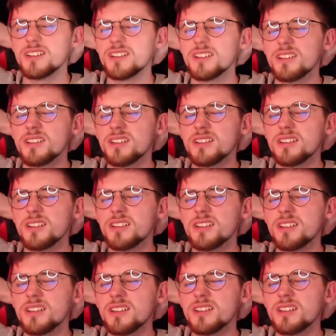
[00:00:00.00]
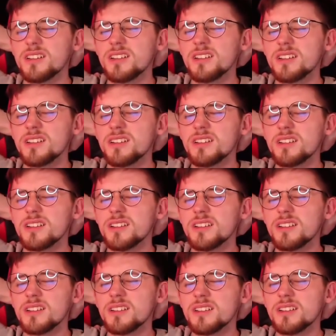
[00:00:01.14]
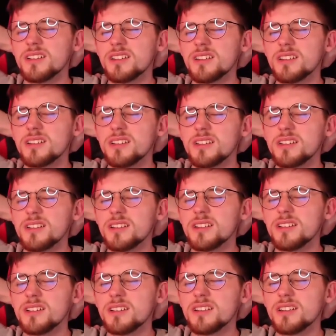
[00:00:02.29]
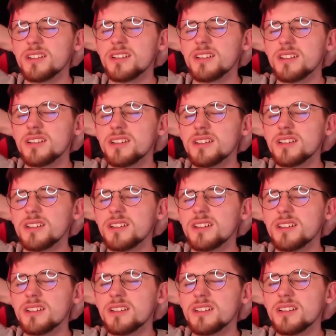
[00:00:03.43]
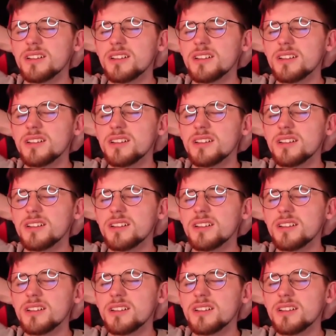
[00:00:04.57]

No one is speaking in this clip.